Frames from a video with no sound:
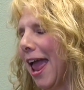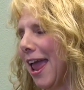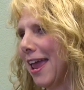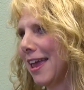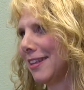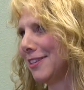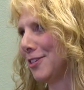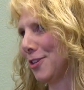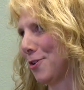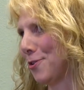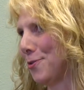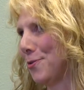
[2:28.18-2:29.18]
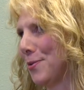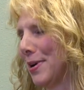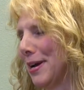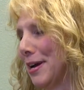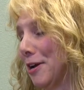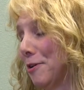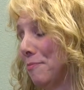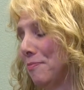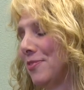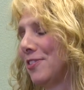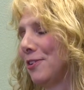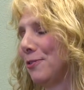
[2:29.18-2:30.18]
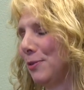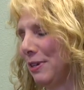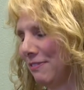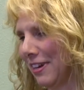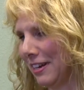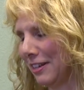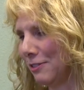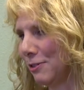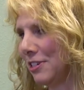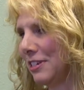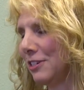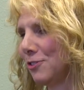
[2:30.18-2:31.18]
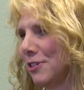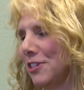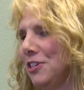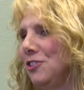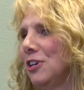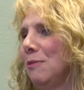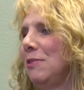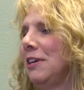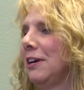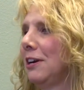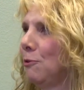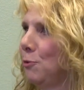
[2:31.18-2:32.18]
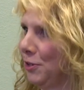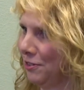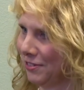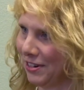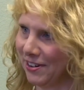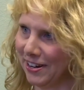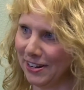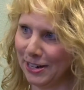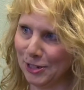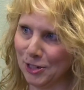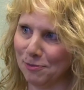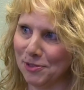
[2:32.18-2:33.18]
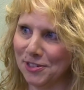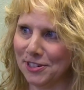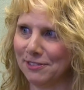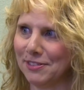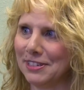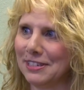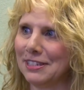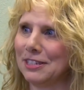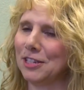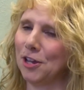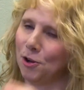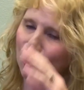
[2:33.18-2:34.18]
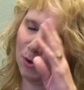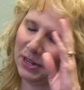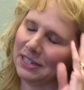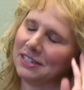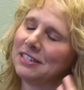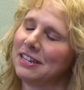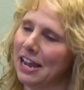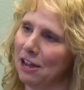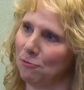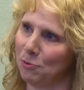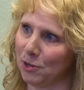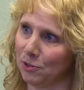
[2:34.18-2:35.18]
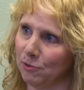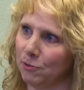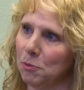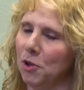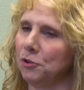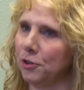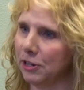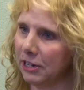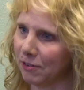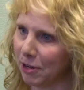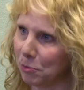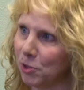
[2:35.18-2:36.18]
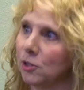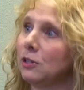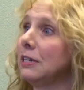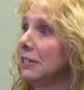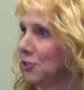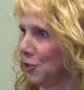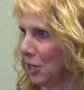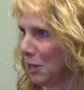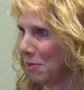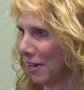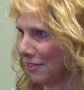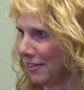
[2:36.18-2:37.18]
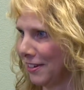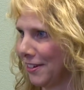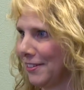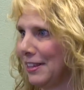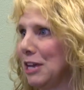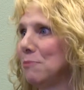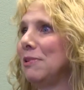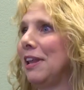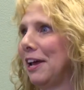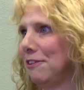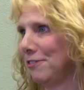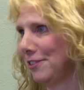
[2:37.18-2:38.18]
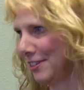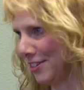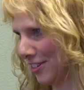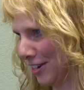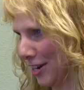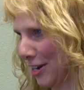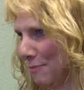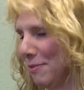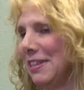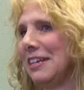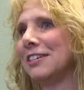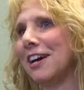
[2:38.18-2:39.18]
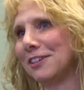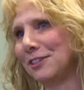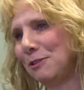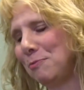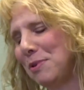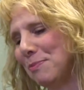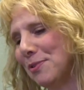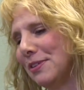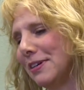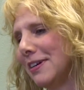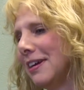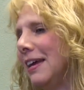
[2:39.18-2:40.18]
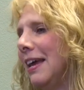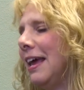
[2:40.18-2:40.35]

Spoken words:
And so we found out there was a dishwashing job there. It wouldn't require customer service. So his staff person from Alternative Opportunities took him out there. They applied for the job, and they talked to the people there.